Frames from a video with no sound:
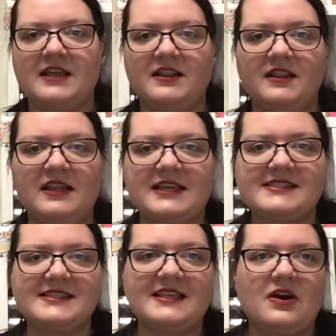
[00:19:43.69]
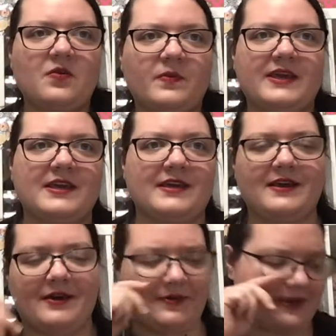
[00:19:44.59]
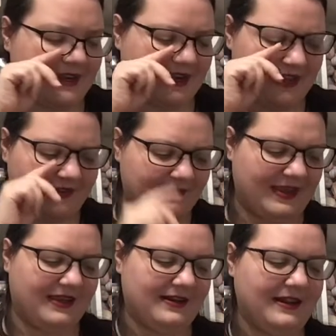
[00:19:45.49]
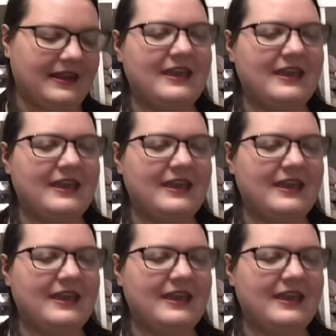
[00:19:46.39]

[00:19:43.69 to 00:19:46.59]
less than a week ago, and I have made,